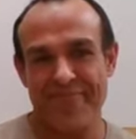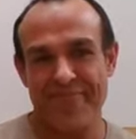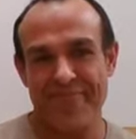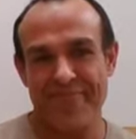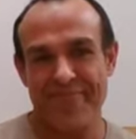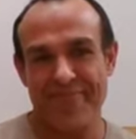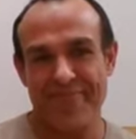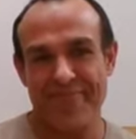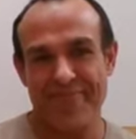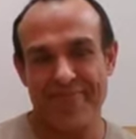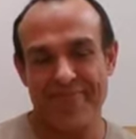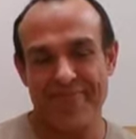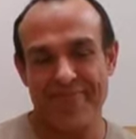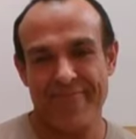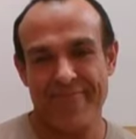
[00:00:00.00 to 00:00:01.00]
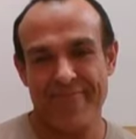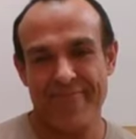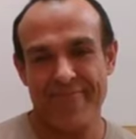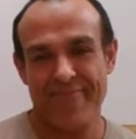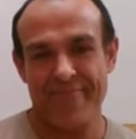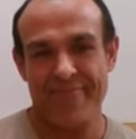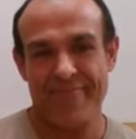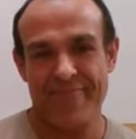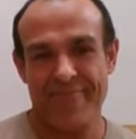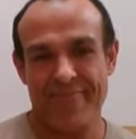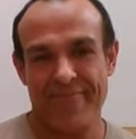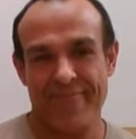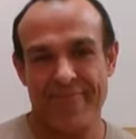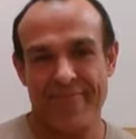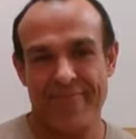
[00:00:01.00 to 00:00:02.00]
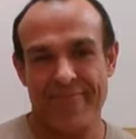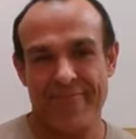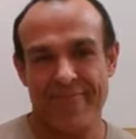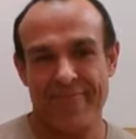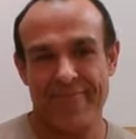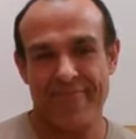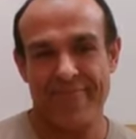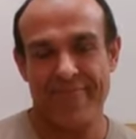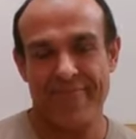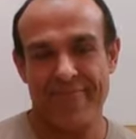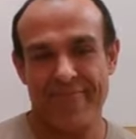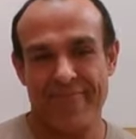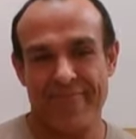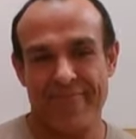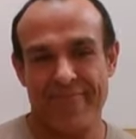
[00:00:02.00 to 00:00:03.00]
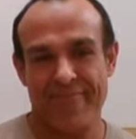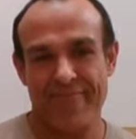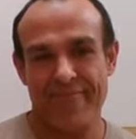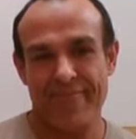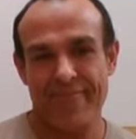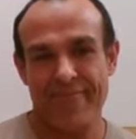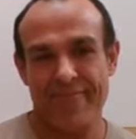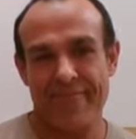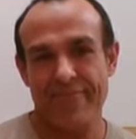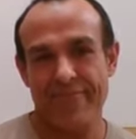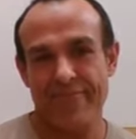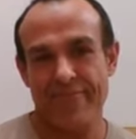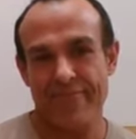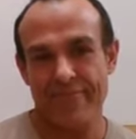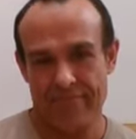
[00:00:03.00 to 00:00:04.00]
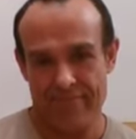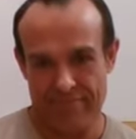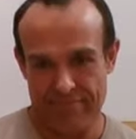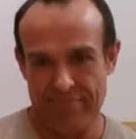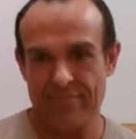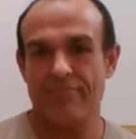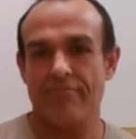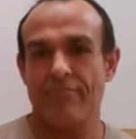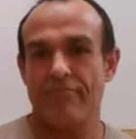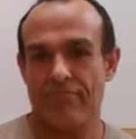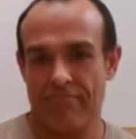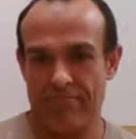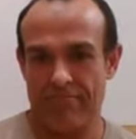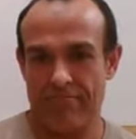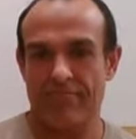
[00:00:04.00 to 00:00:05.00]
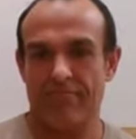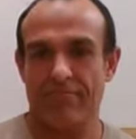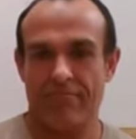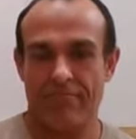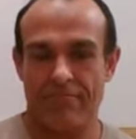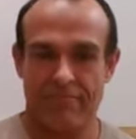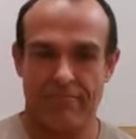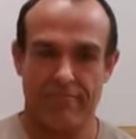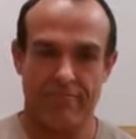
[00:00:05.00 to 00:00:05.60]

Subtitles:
The person shown says nothing.